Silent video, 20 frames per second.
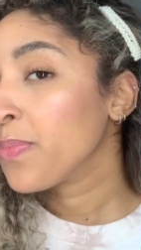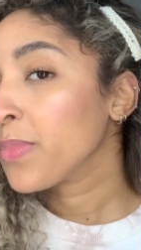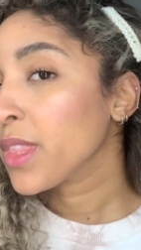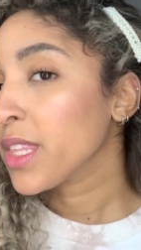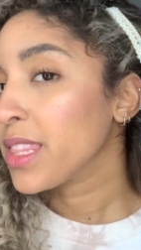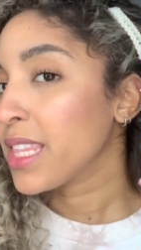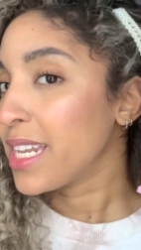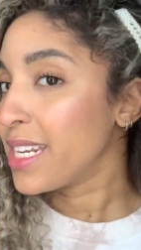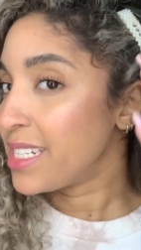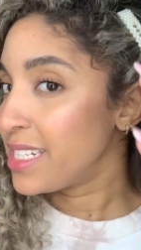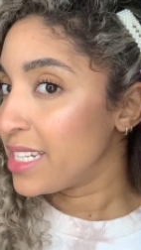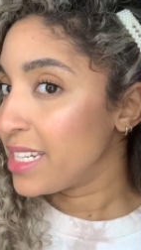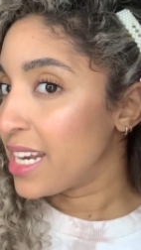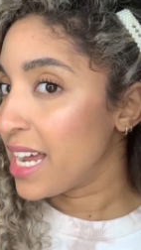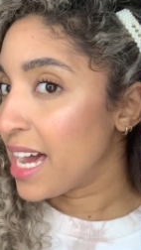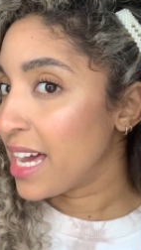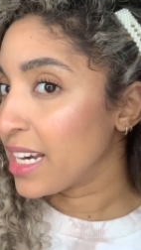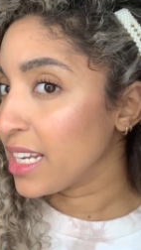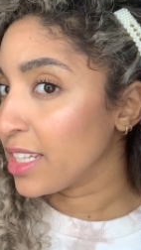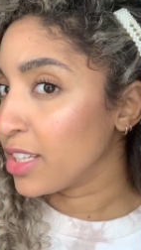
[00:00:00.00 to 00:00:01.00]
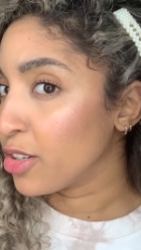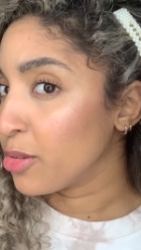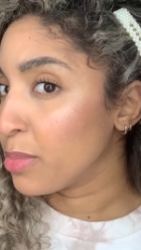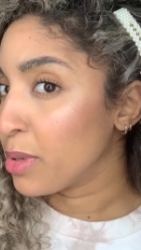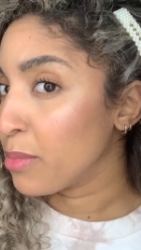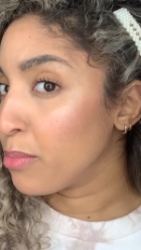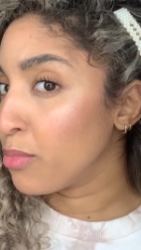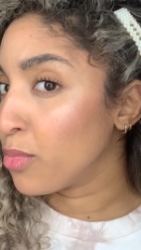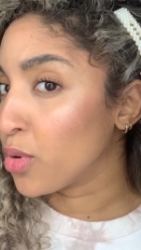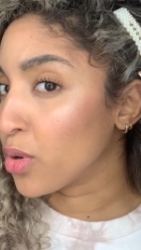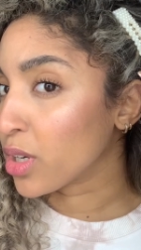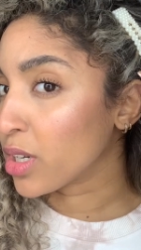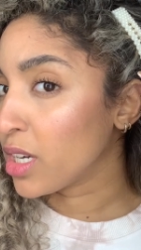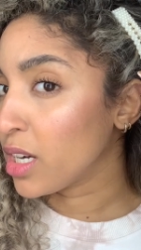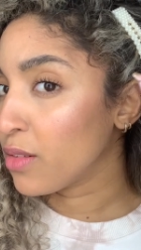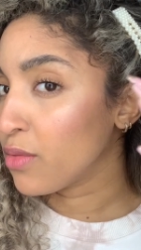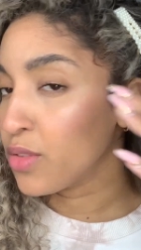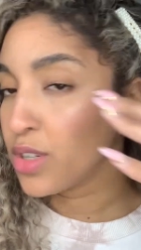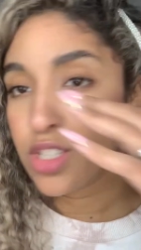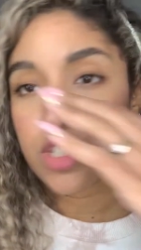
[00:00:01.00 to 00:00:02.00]
that did add a little bit more
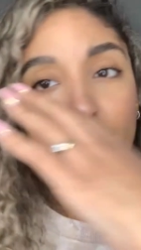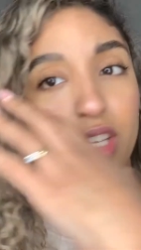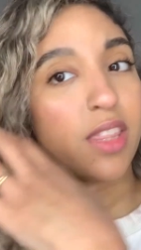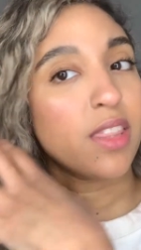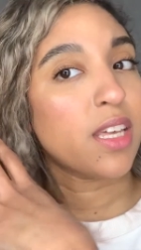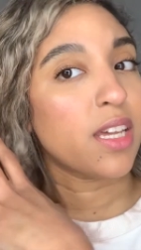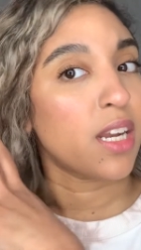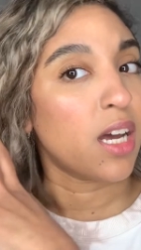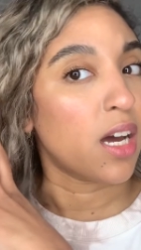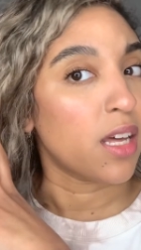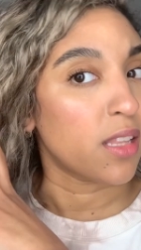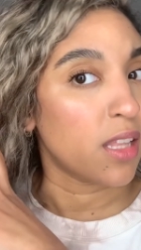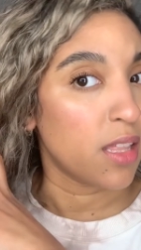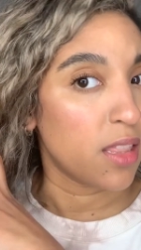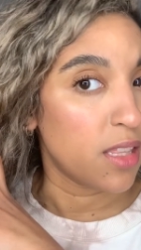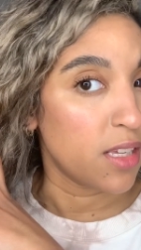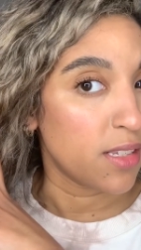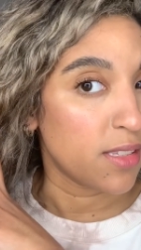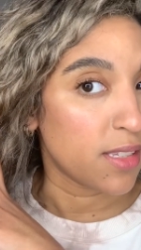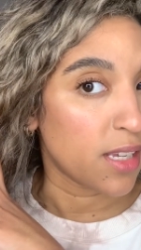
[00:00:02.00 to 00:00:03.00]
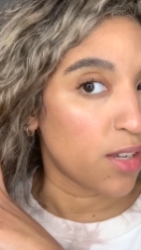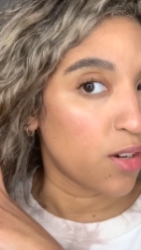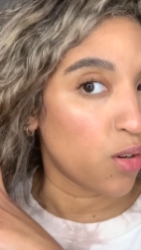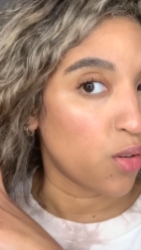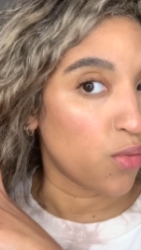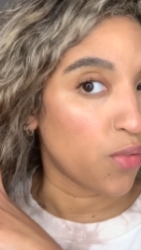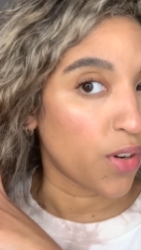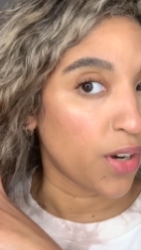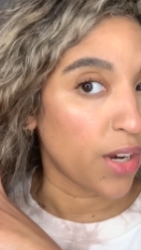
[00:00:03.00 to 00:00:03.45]
coverage than on this side over